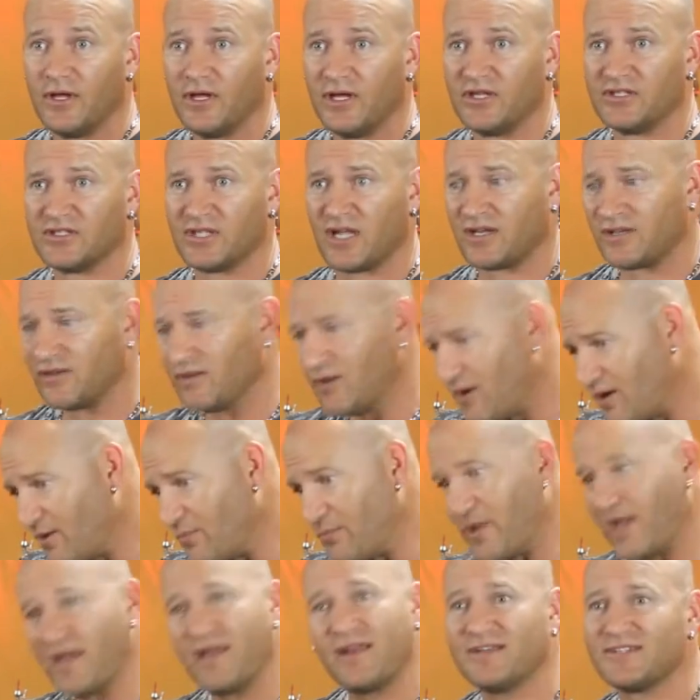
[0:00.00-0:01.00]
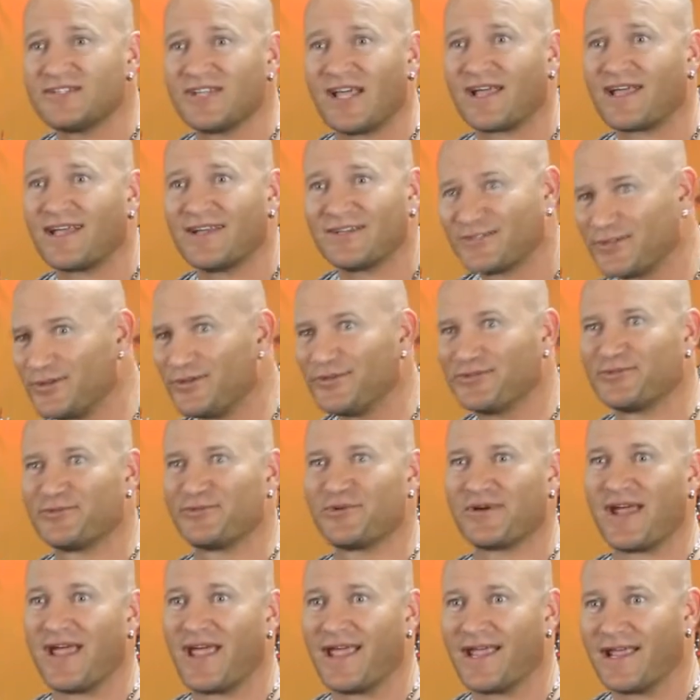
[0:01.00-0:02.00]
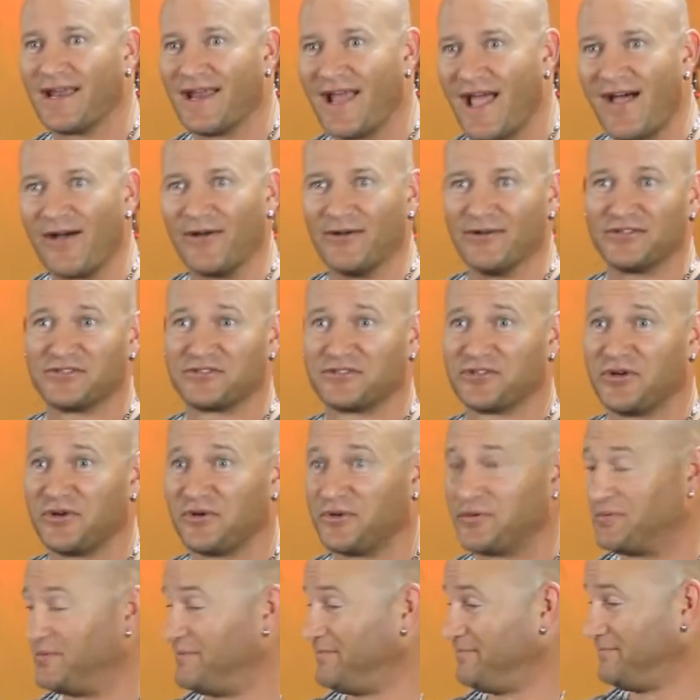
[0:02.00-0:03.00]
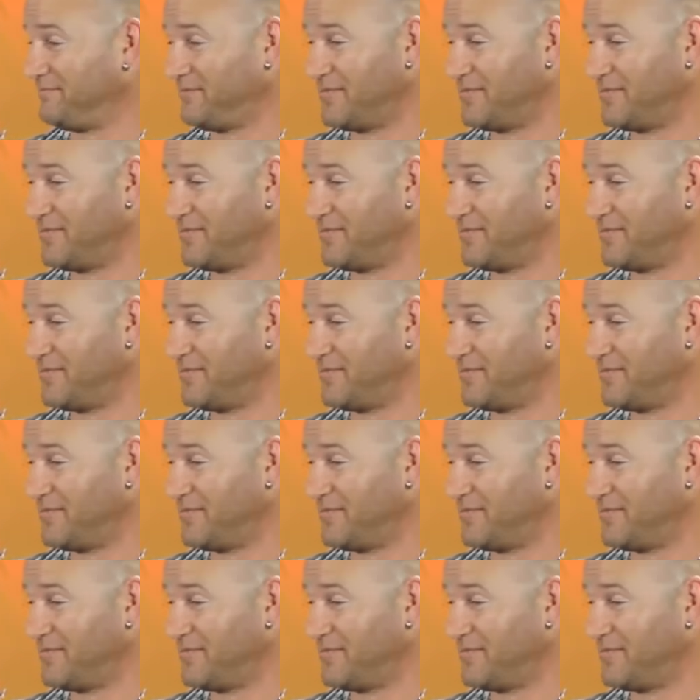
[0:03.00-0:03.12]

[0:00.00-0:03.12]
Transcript: He's like, "No, man." He's like, "I told you we're hanging out." So